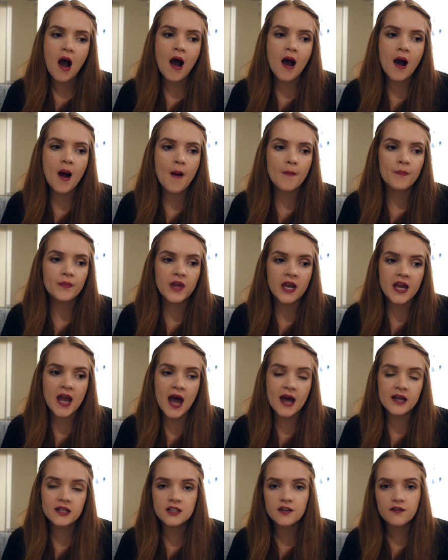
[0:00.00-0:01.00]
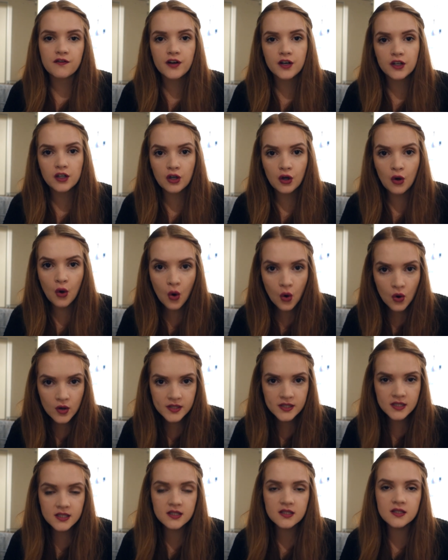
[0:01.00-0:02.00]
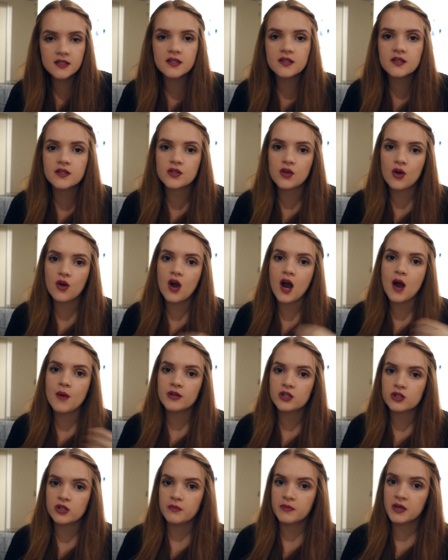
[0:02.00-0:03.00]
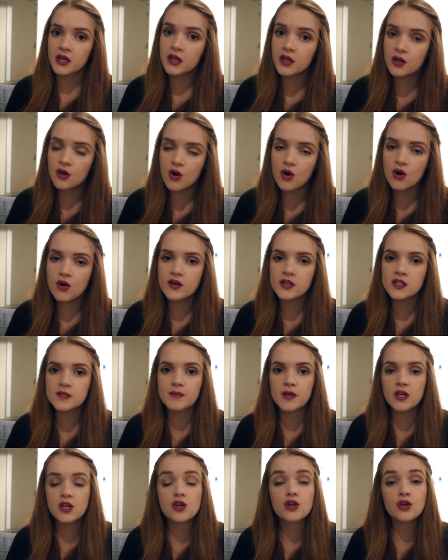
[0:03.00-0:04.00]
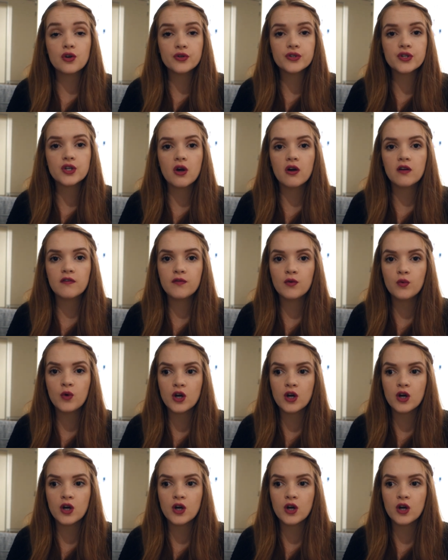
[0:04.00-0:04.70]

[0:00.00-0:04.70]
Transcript: Um, they had different courses. So I went to the beginner course, but you could also go in for